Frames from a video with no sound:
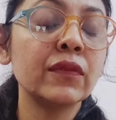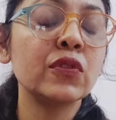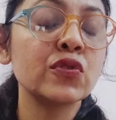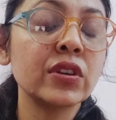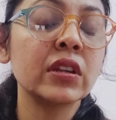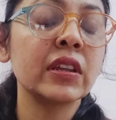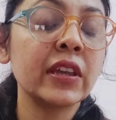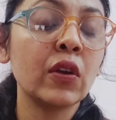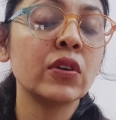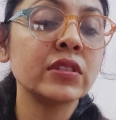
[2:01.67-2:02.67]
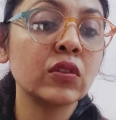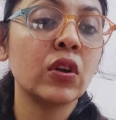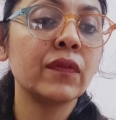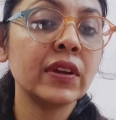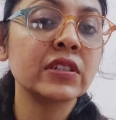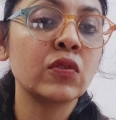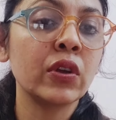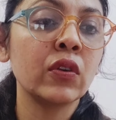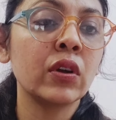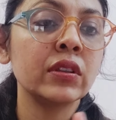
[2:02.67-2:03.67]
confusion and the chaos and conflicts
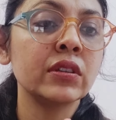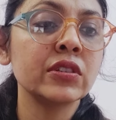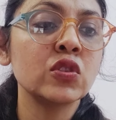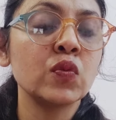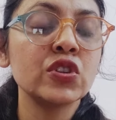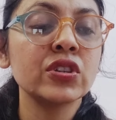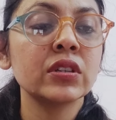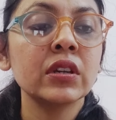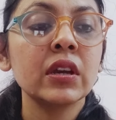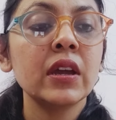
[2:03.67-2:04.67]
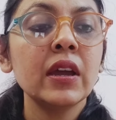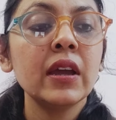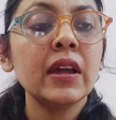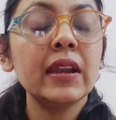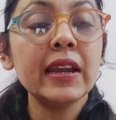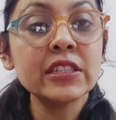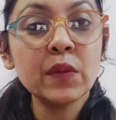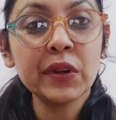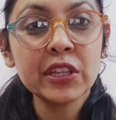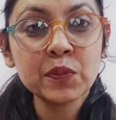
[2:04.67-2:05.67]
going on in the situation. Let's
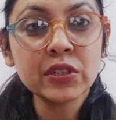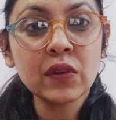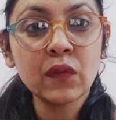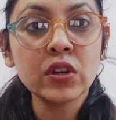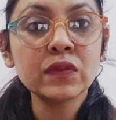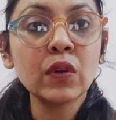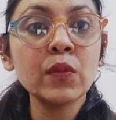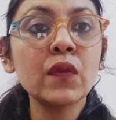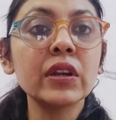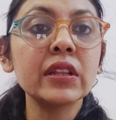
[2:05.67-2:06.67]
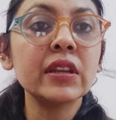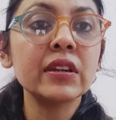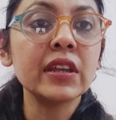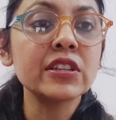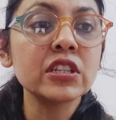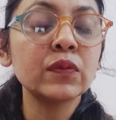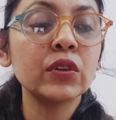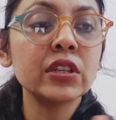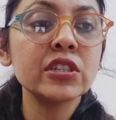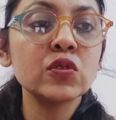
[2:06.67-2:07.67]
see what this person wants from you. What are their intentions
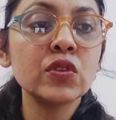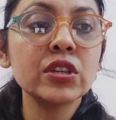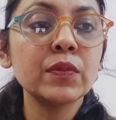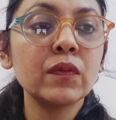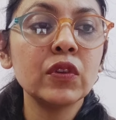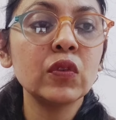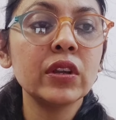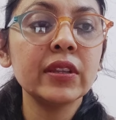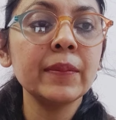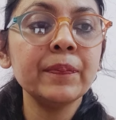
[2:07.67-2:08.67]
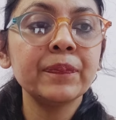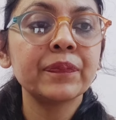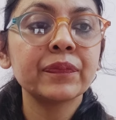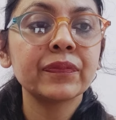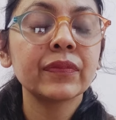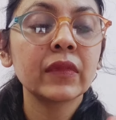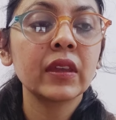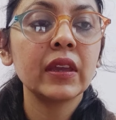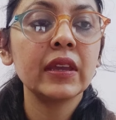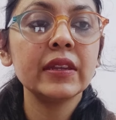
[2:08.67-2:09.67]
for the situation between you and them,
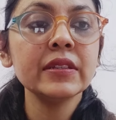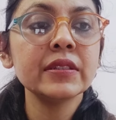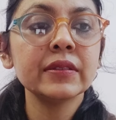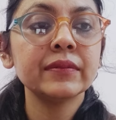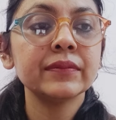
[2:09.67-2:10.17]
Aries?